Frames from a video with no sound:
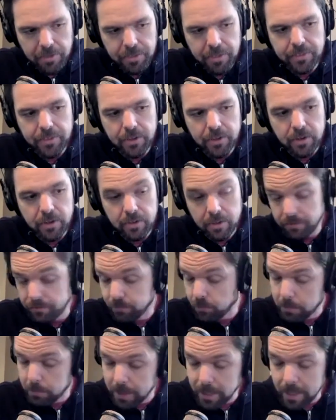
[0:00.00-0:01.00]
I, think there
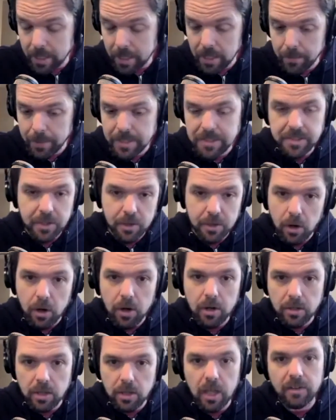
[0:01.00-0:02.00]
for me anyways there
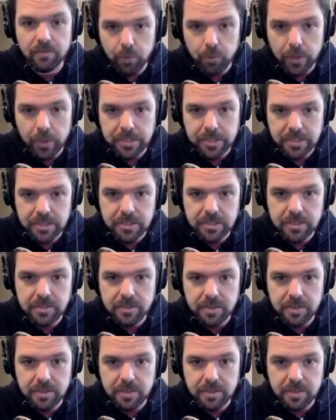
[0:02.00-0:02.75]
are a lot of voices